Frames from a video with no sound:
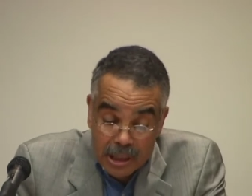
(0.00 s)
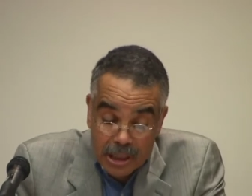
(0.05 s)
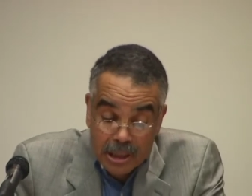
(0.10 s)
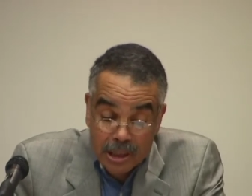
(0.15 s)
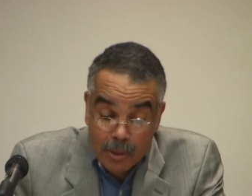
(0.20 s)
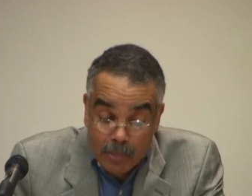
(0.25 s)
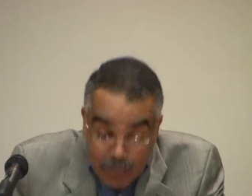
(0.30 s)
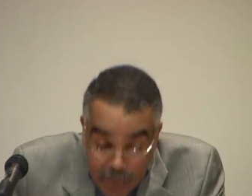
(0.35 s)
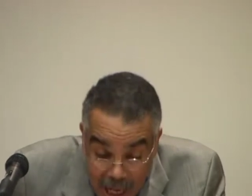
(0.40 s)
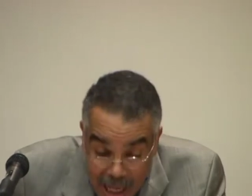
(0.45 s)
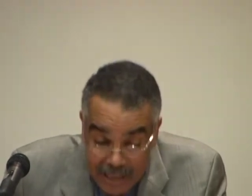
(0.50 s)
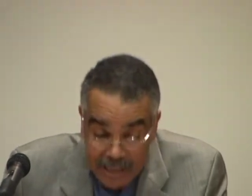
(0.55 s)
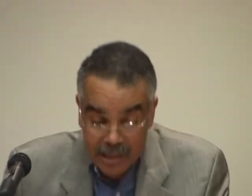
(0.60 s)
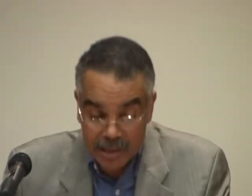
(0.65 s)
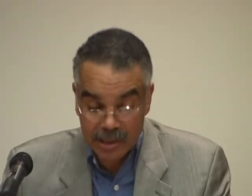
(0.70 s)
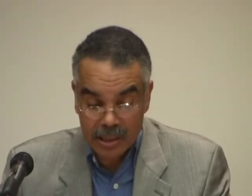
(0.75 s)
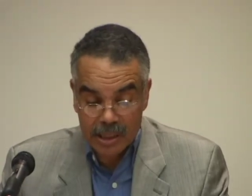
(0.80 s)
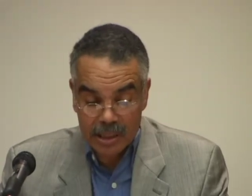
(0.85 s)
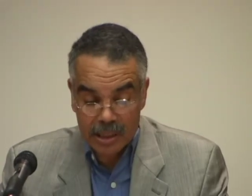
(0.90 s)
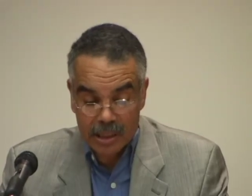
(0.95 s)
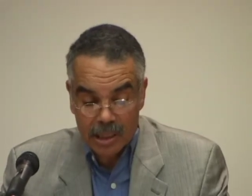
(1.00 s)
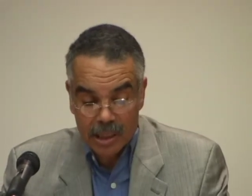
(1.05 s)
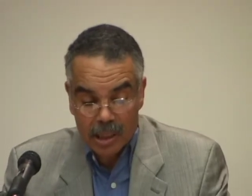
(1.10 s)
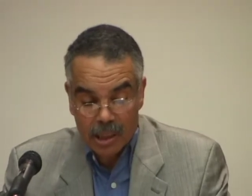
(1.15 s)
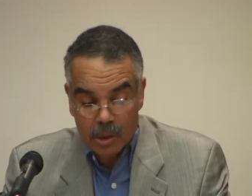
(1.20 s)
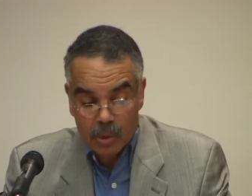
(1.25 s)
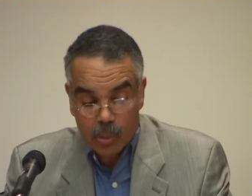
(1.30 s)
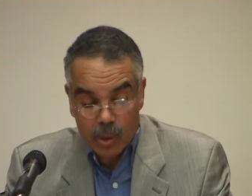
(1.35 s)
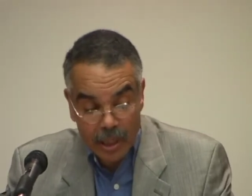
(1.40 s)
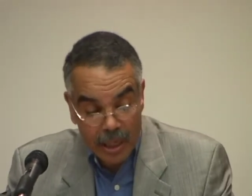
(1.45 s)
Surprisingly,
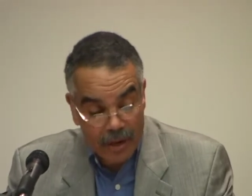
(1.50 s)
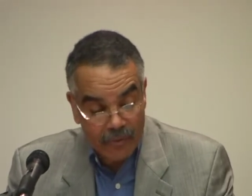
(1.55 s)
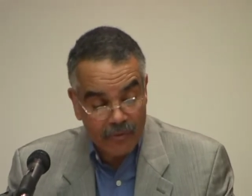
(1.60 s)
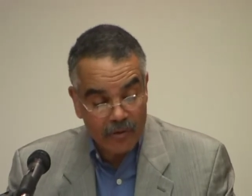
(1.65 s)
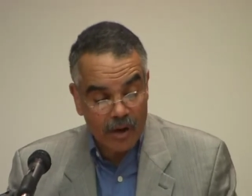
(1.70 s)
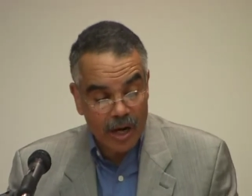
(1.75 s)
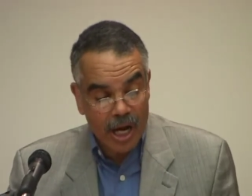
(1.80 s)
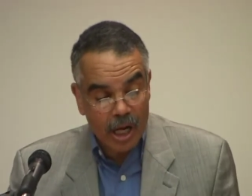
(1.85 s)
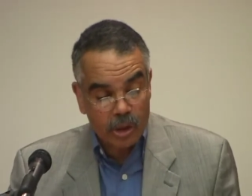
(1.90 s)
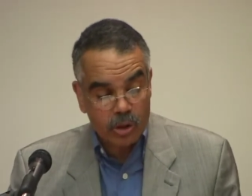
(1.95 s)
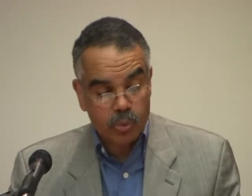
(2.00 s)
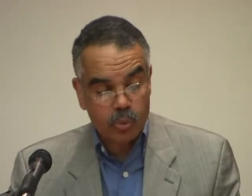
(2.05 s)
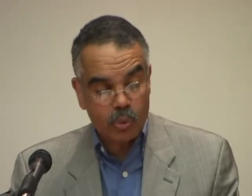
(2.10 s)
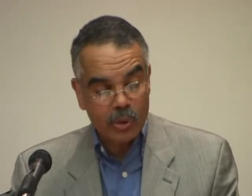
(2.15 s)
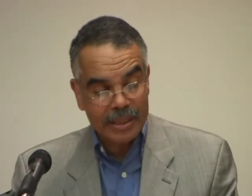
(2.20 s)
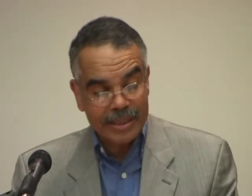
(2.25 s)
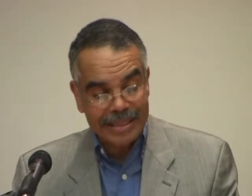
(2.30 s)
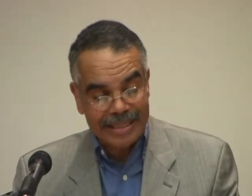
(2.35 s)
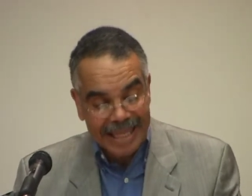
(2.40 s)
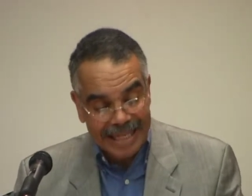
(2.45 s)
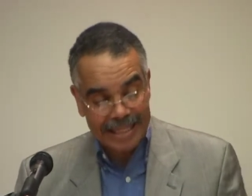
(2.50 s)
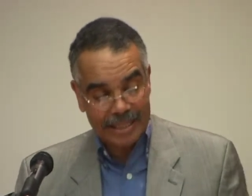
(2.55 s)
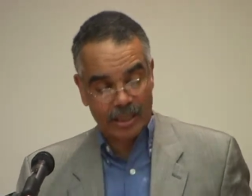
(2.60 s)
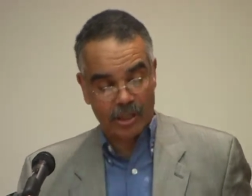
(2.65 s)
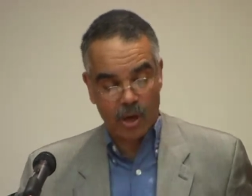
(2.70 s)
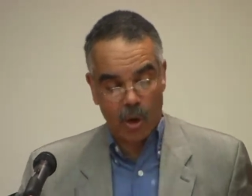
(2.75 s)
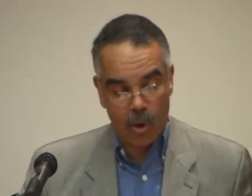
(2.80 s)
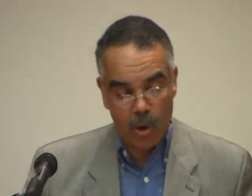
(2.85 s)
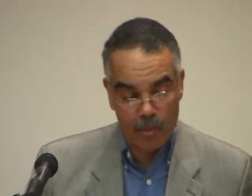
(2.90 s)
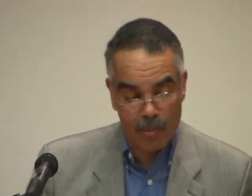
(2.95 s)
whatever else we didn't
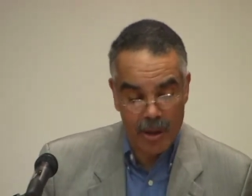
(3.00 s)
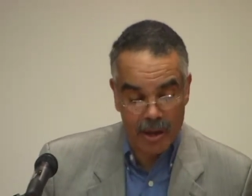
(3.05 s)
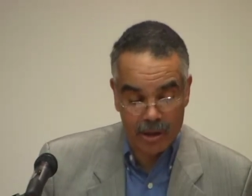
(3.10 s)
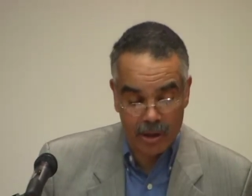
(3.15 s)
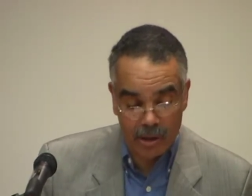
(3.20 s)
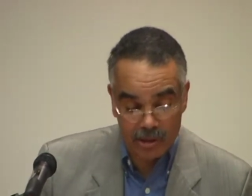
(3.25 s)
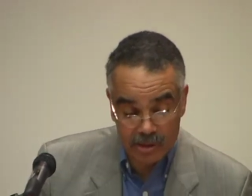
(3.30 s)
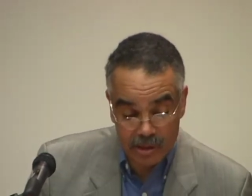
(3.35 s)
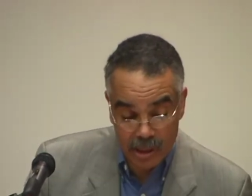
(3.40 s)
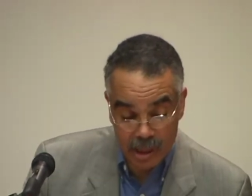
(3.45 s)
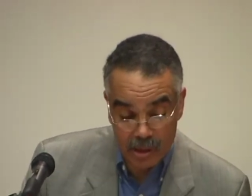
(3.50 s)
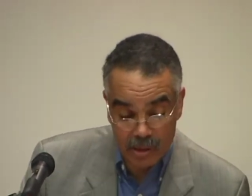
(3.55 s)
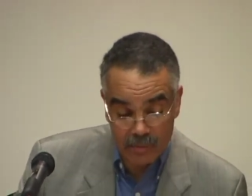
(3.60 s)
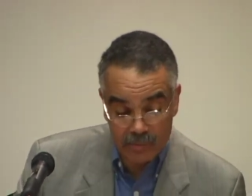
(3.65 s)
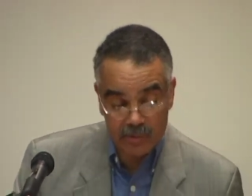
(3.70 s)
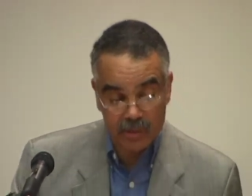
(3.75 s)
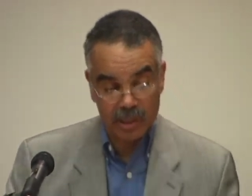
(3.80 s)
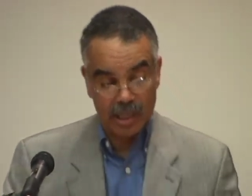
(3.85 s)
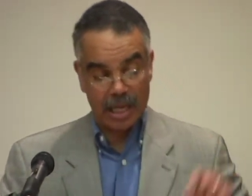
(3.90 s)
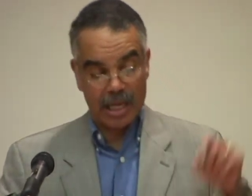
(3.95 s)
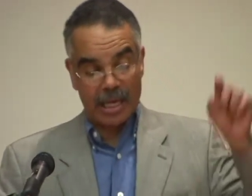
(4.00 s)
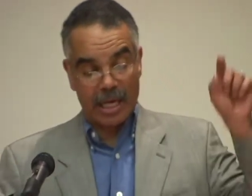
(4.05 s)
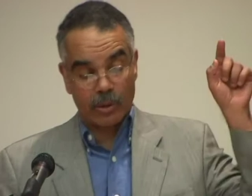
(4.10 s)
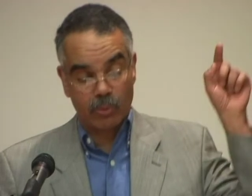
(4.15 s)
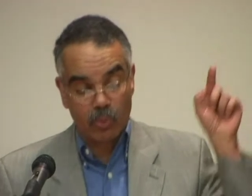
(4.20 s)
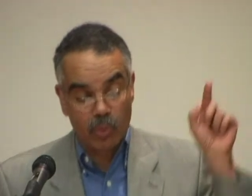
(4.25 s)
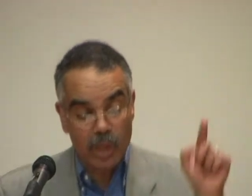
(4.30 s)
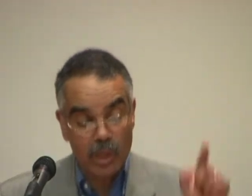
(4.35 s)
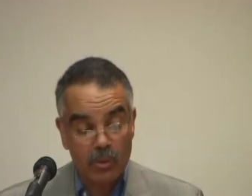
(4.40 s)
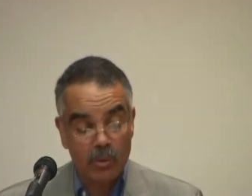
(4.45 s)
know about ourselves,
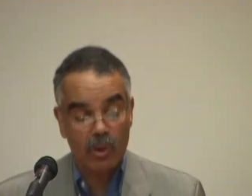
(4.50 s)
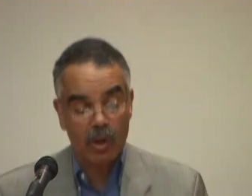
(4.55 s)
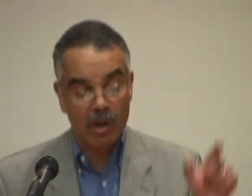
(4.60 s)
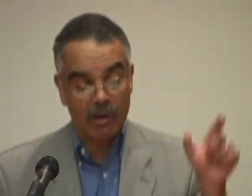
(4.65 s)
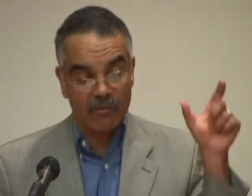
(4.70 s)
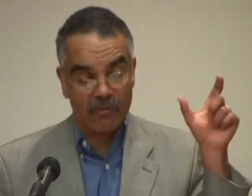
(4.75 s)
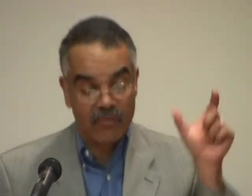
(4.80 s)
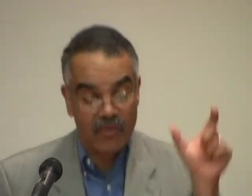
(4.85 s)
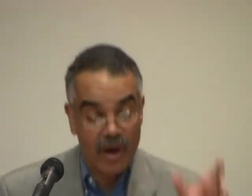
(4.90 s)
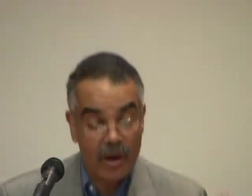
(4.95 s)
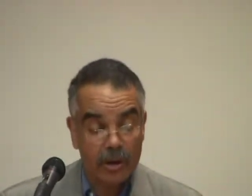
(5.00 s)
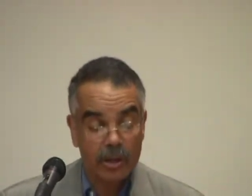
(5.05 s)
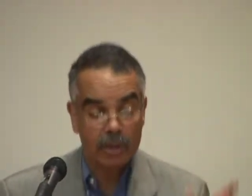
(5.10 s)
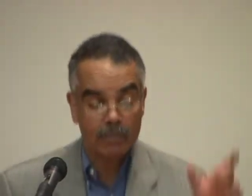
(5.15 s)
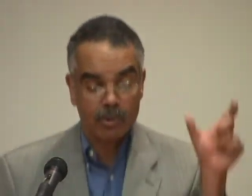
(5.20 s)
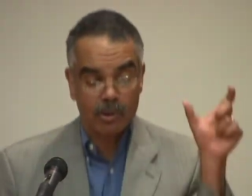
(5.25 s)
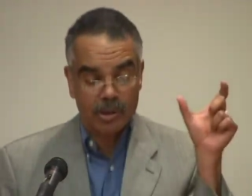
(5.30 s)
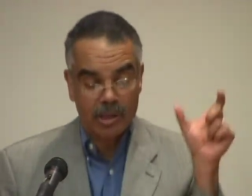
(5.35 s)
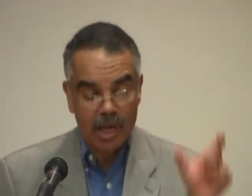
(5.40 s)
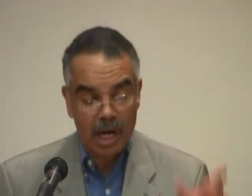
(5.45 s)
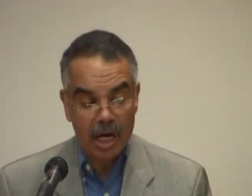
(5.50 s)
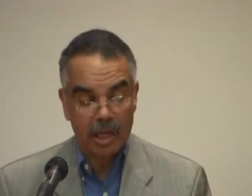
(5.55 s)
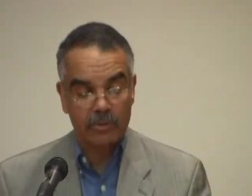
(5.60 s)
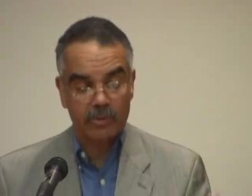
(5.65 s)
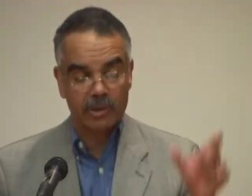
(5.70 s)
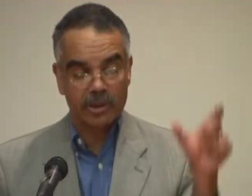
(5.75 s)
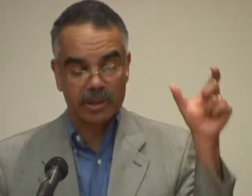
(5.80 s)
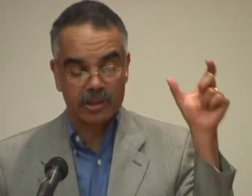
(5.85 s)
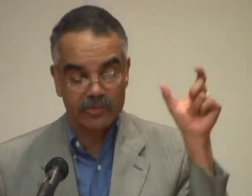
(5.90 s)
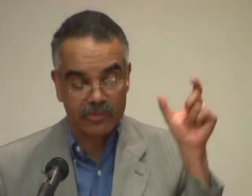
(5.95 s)
and we were a veritable
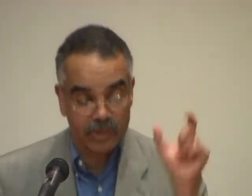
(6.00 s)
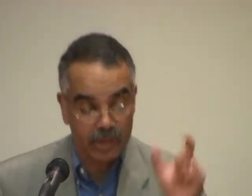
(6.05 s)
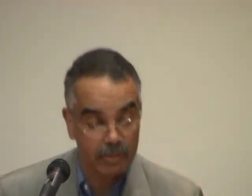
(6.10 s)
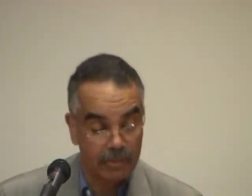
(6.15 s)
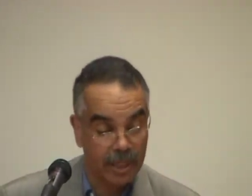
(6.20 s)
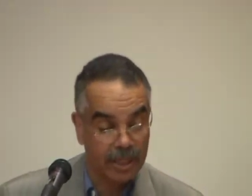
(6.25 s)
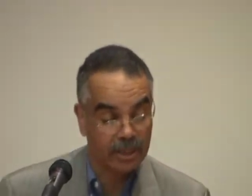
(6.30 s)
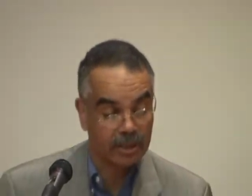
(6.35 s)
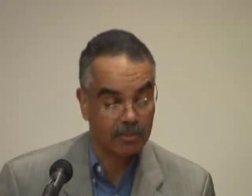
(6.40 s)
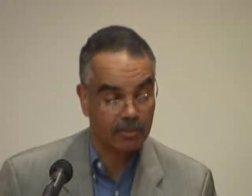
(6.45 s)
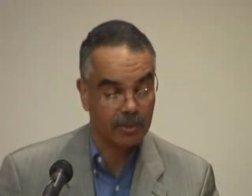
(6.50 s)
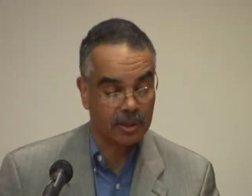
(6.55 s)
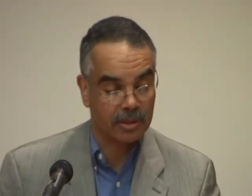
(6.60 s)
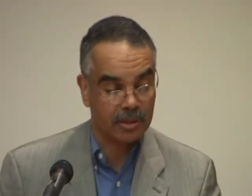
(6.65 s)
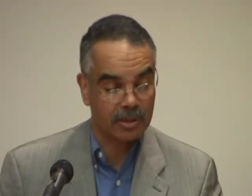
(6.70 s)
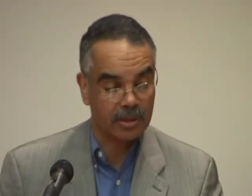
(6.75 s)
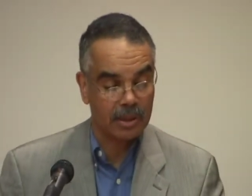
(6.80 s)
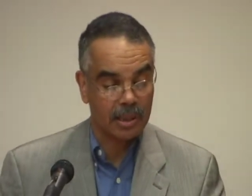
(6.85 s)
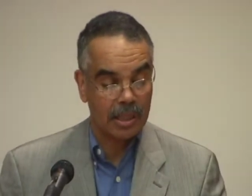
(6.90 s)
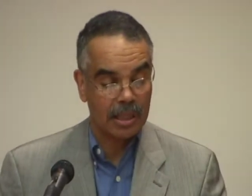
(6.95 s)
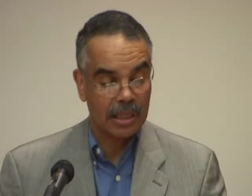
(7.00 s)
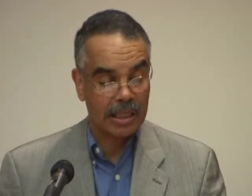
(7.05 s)
congress of commencements,